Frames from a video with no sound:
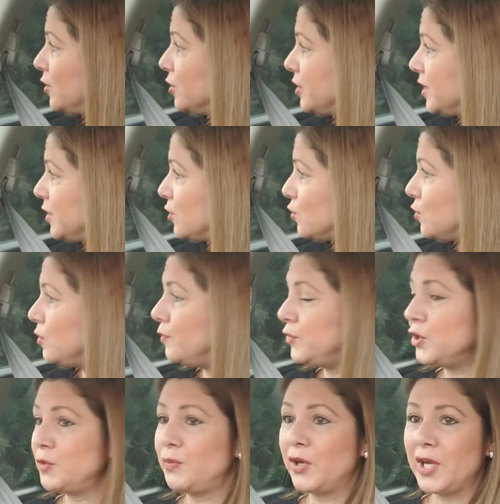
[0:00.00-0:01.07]
nursing school?
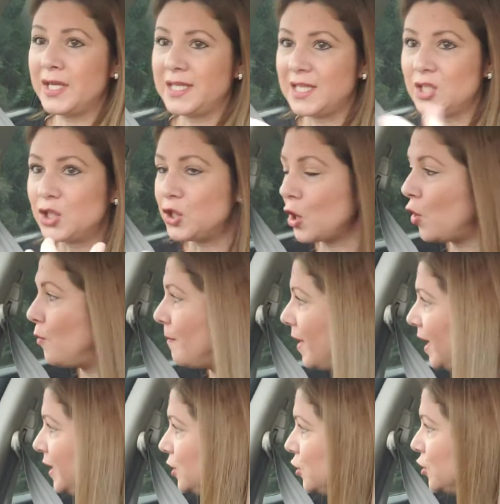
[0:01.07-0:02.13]
Just because it's so
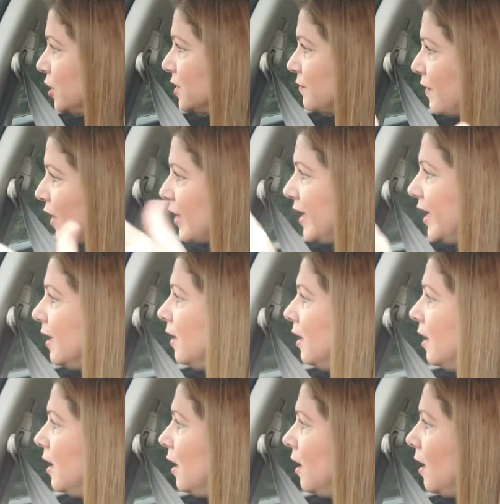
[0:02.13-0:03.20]
much. It's very,
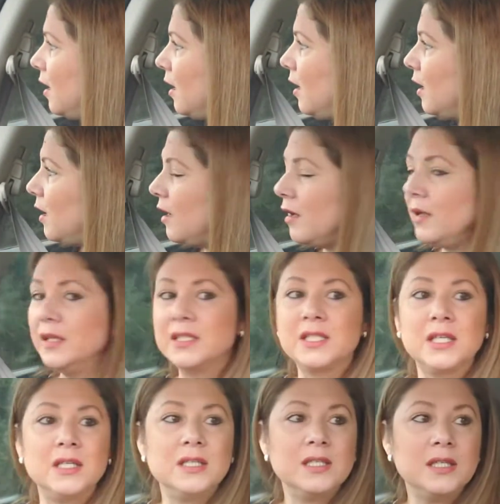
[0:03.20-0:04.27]
it's
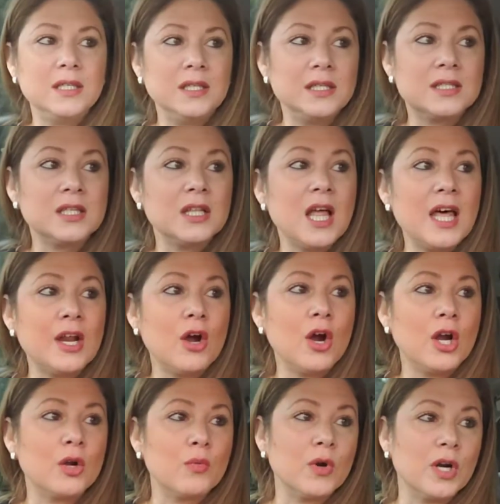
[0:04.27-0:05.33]
a lot of
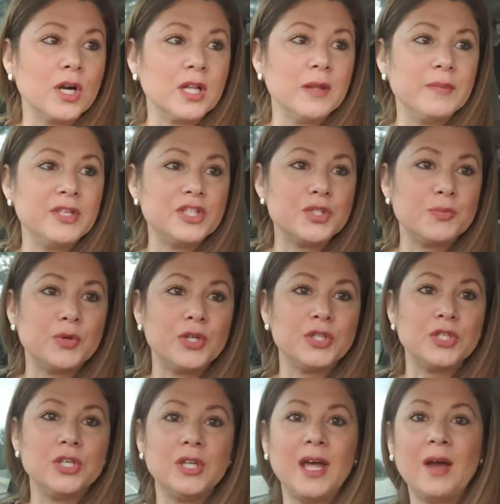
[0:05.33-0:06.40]
hard work. Let me just put it
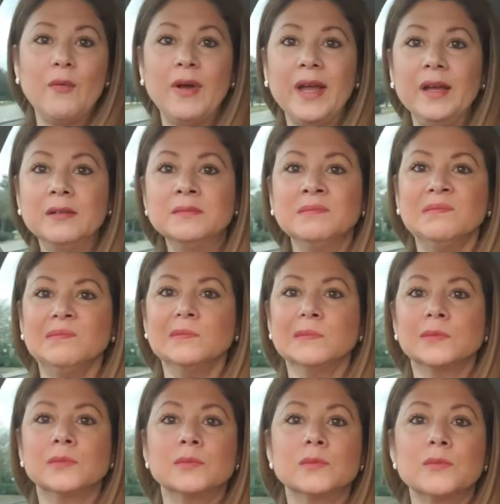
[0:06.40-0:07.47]
to you that way.
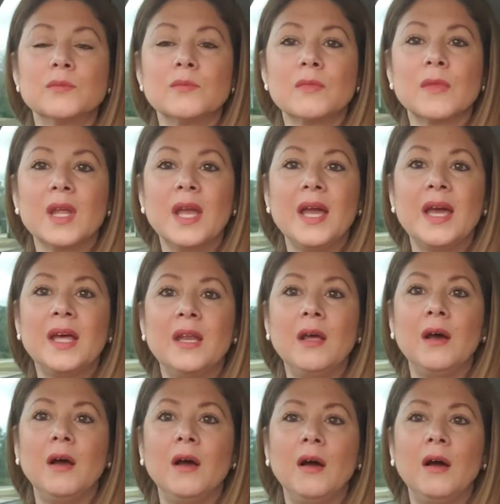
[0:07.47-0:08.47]
And